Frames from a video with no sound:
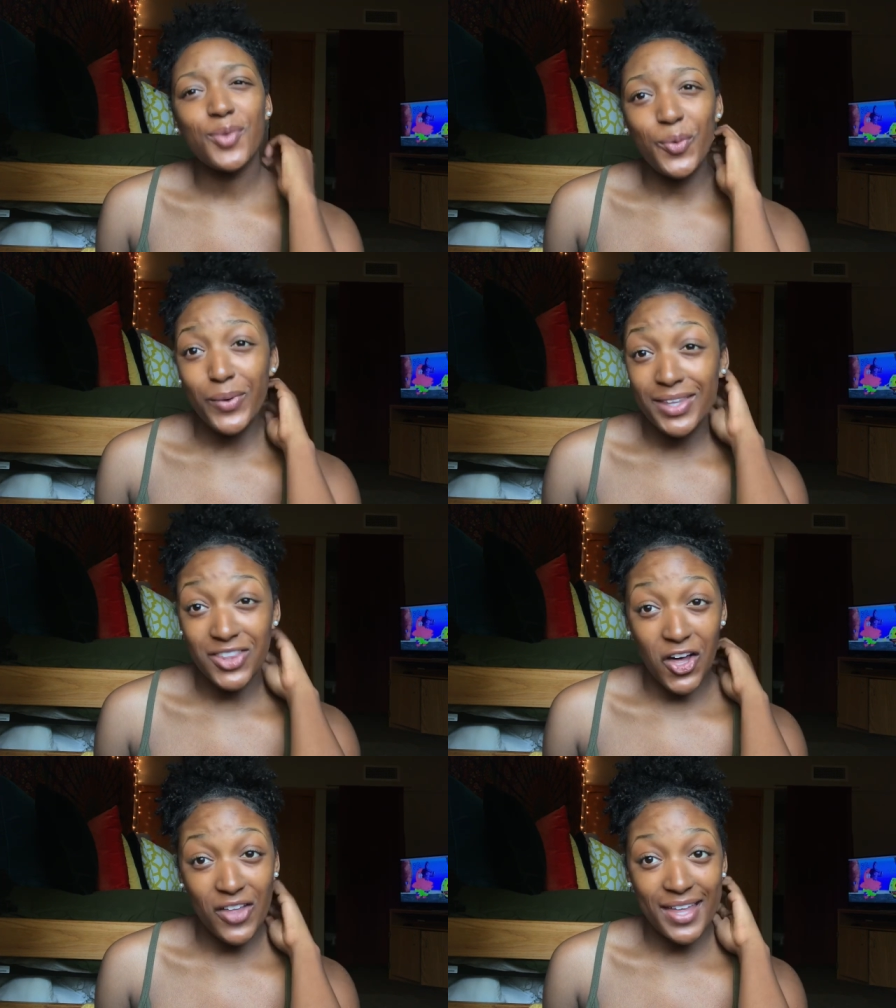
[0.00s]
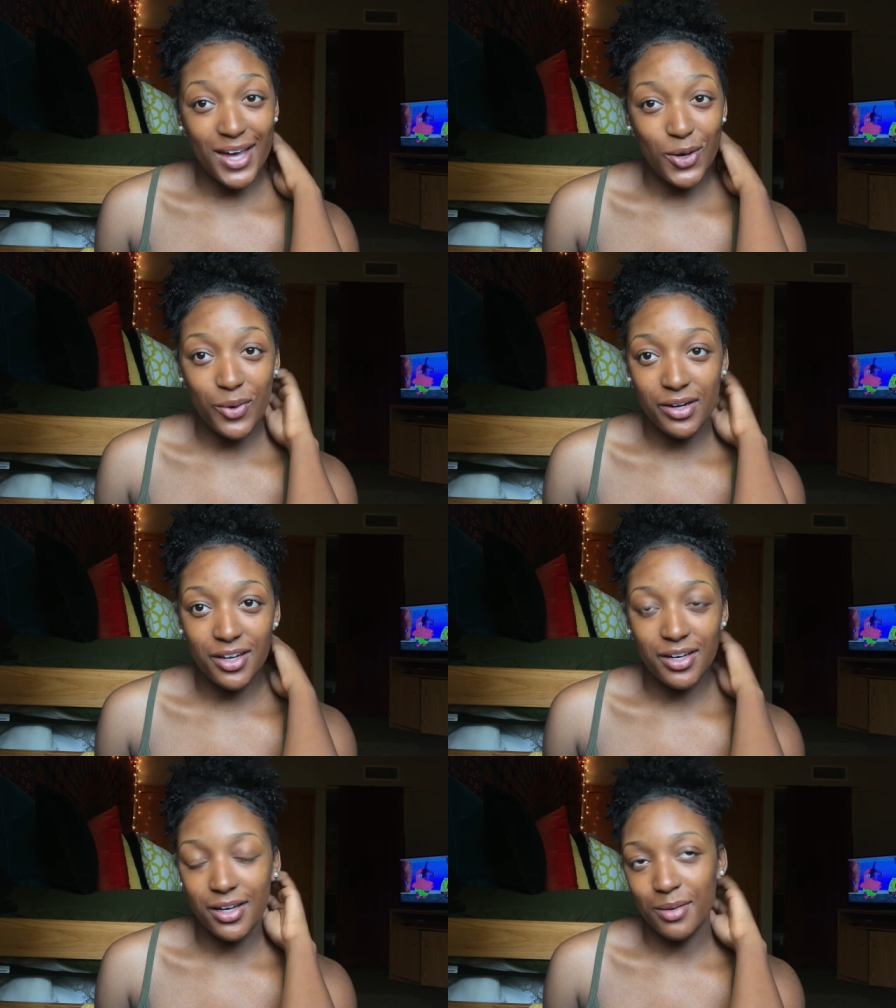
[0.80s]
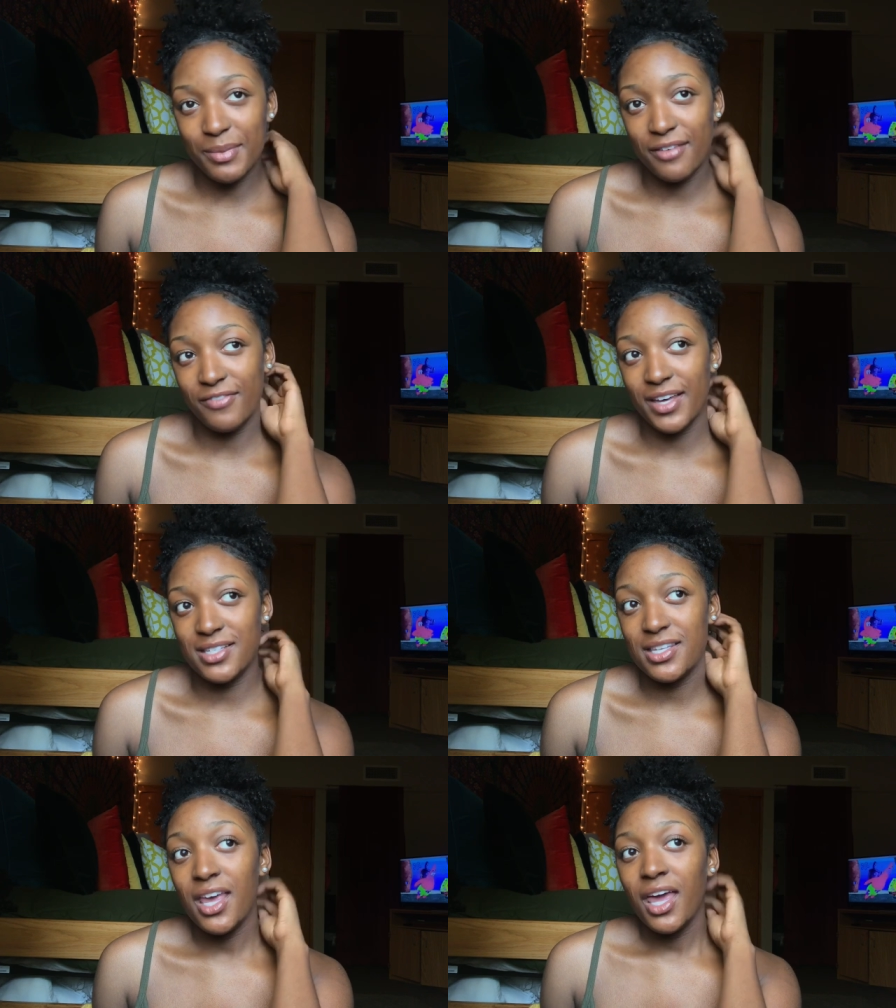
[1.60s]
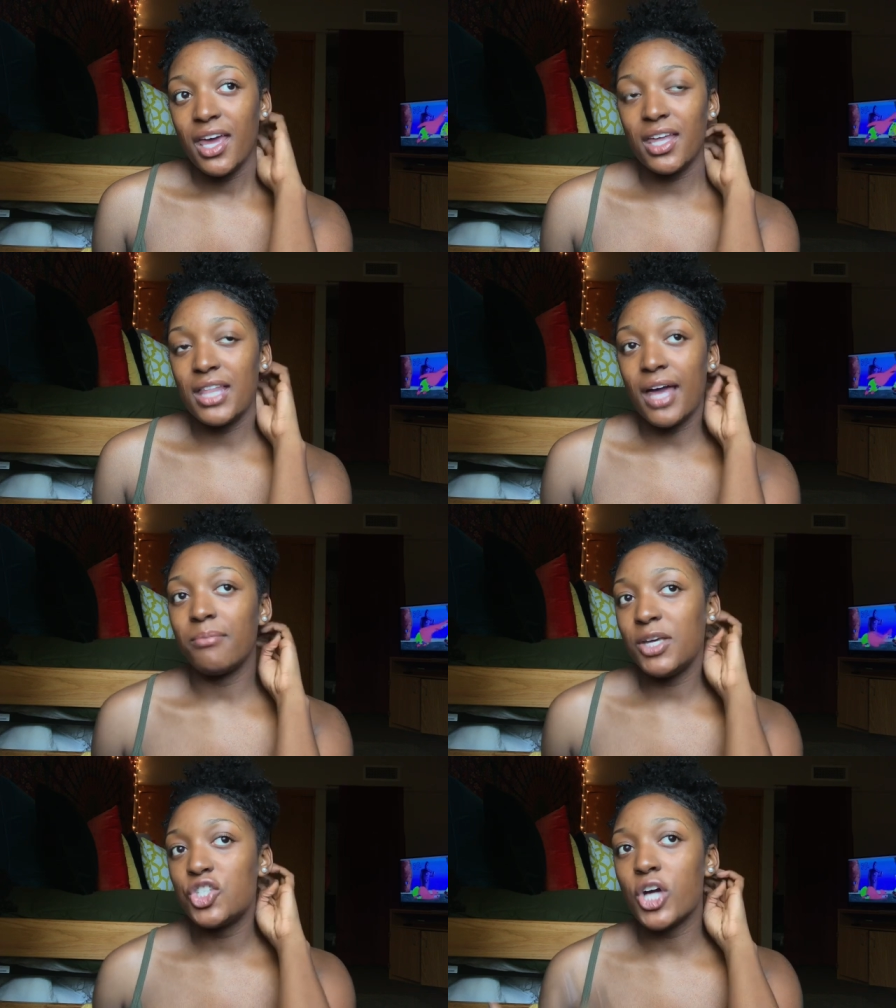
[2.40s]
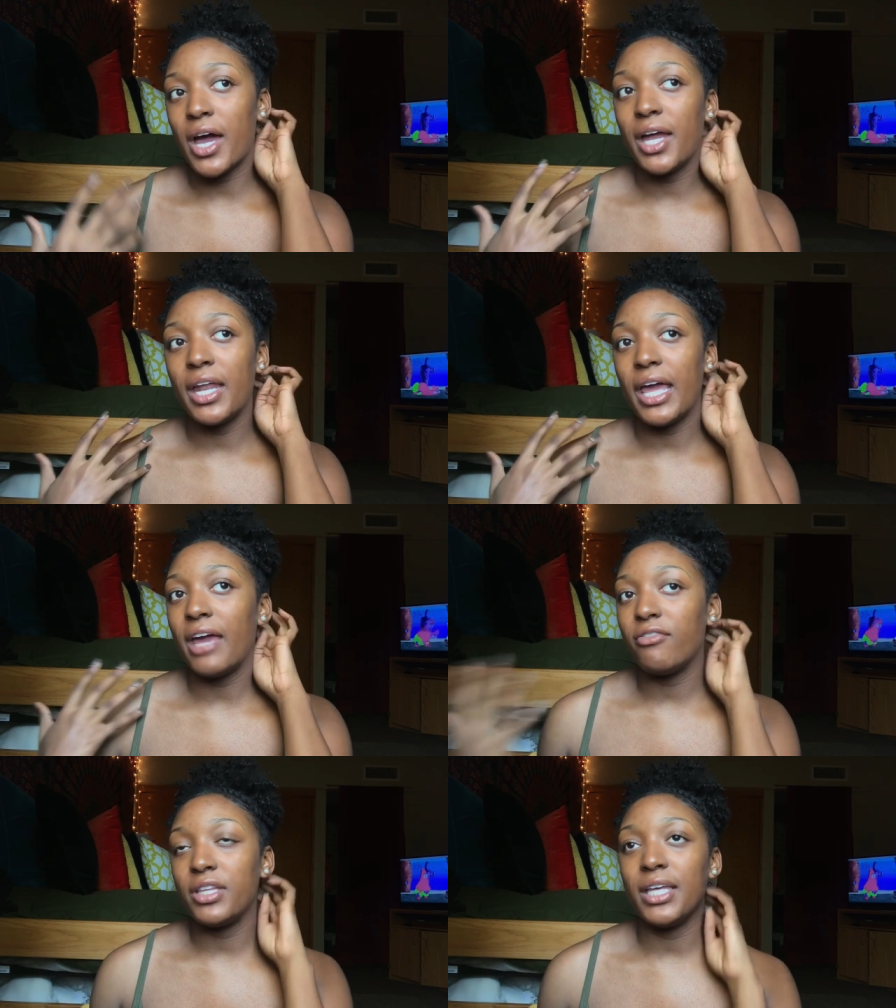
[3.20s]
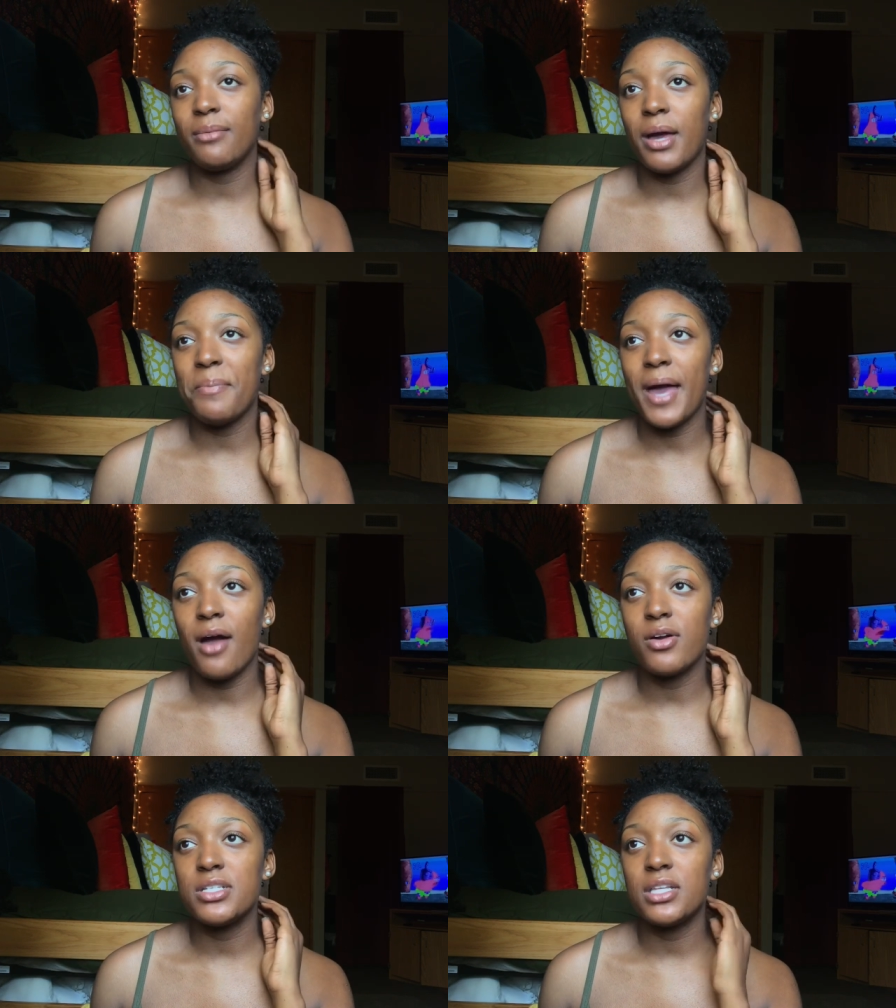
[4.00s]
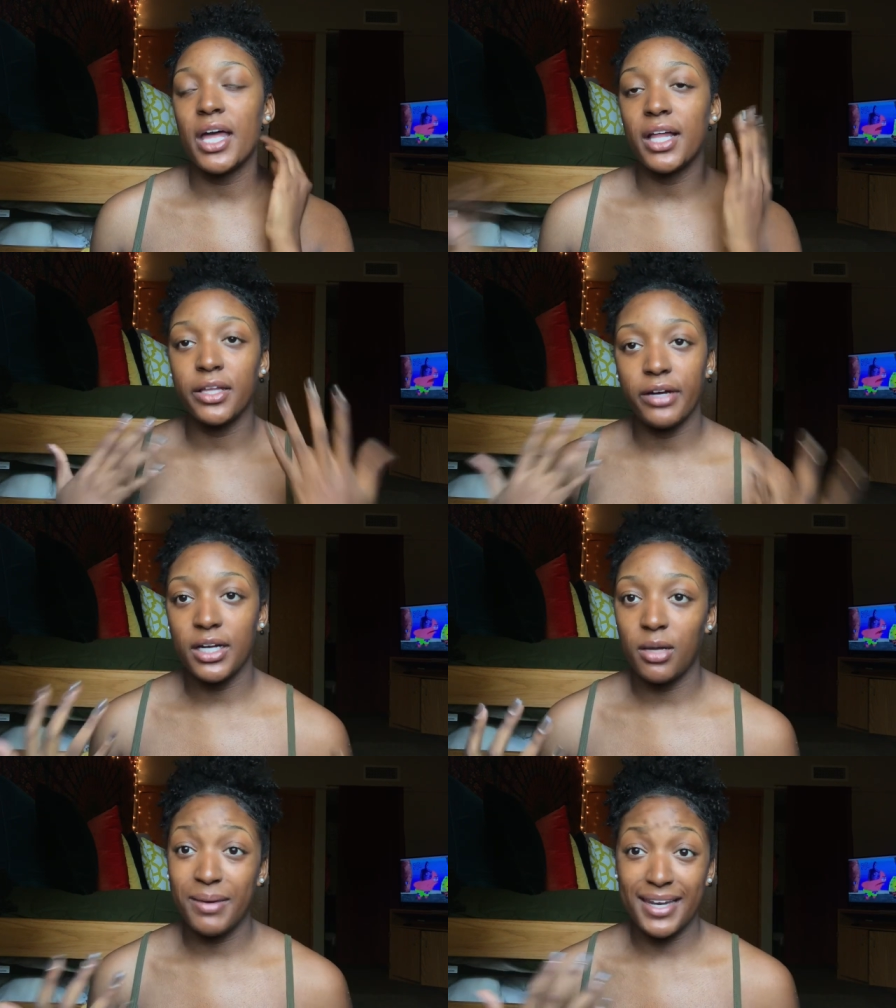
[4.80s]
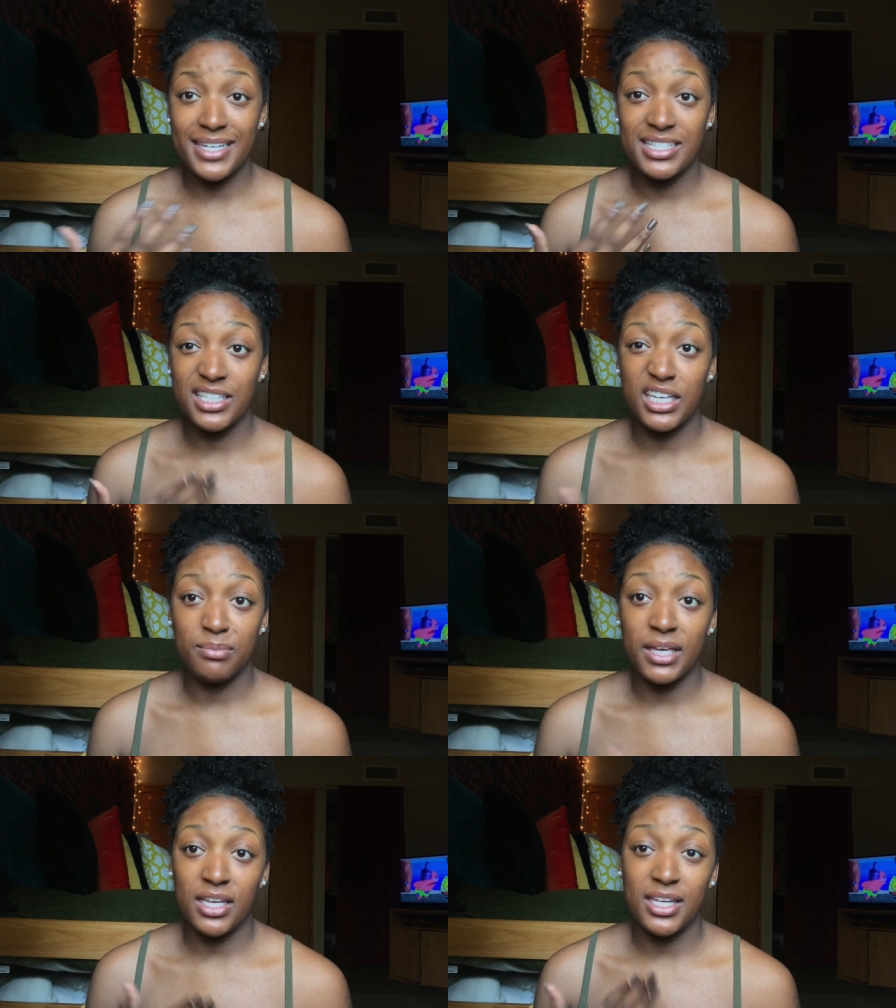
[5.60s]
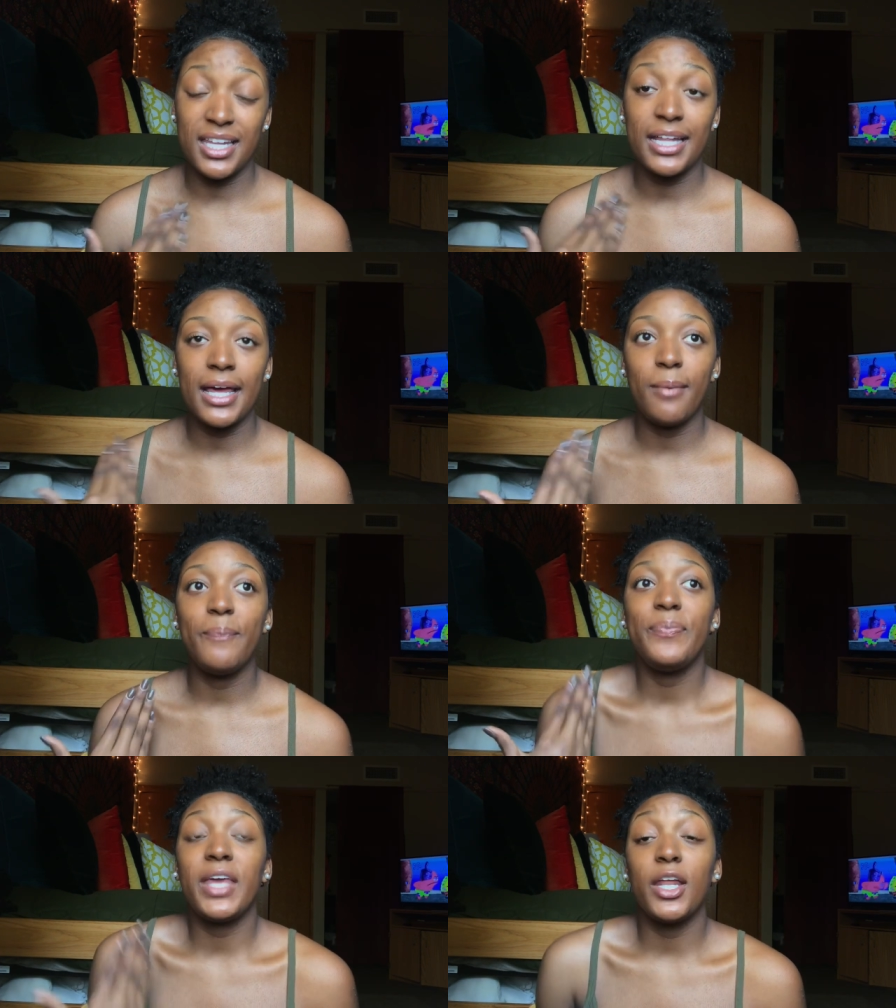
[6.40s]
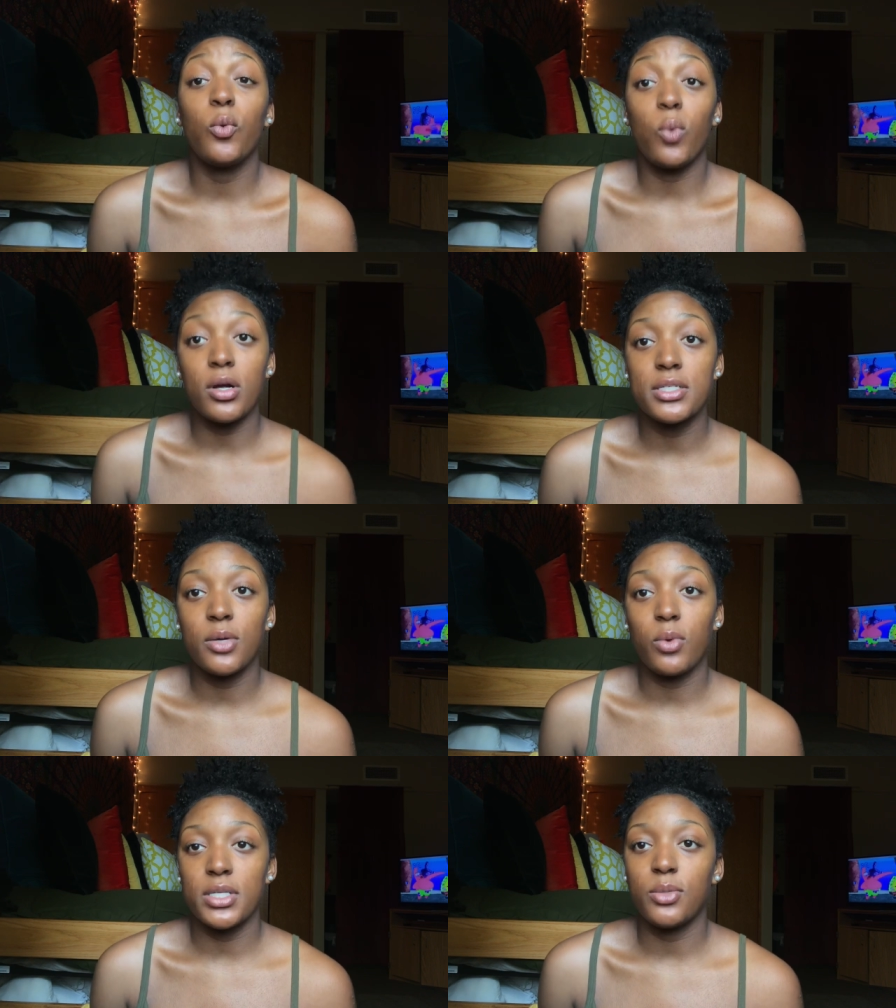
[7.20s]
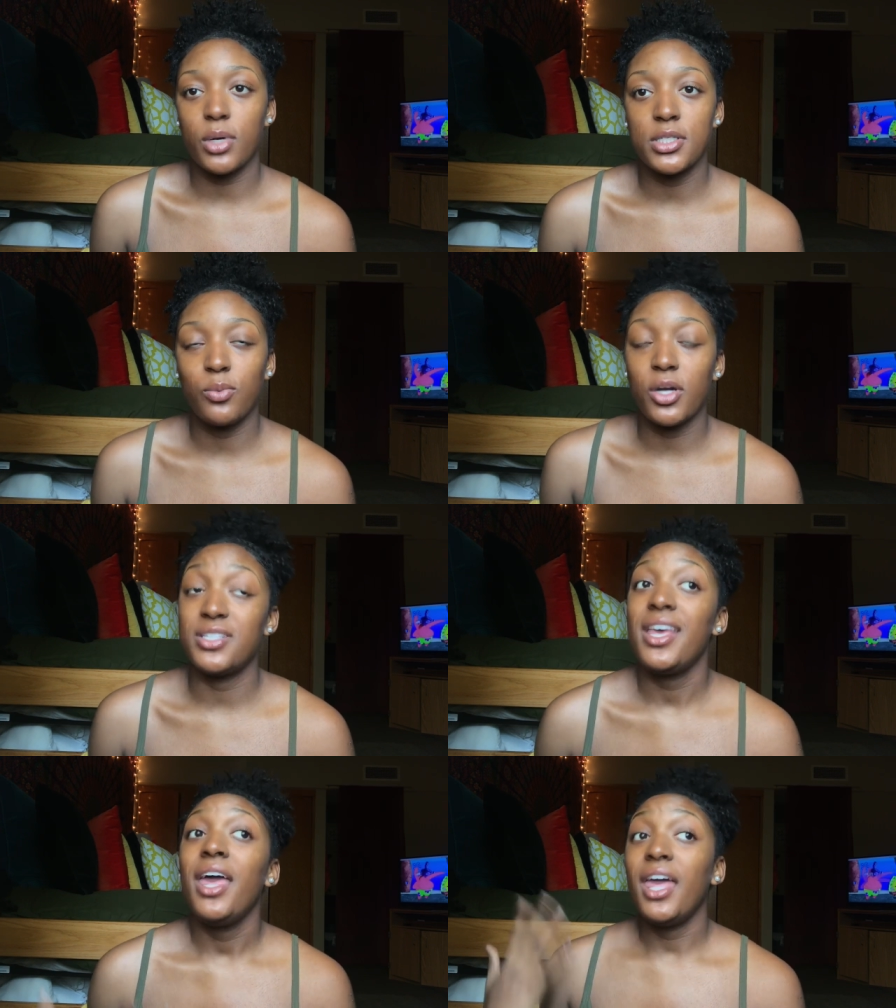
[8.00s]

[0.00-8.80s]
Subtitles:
with all that going on my face, and like me trying everything in my power to like clear it up, and it just kept getting worse and worse and worse and worse.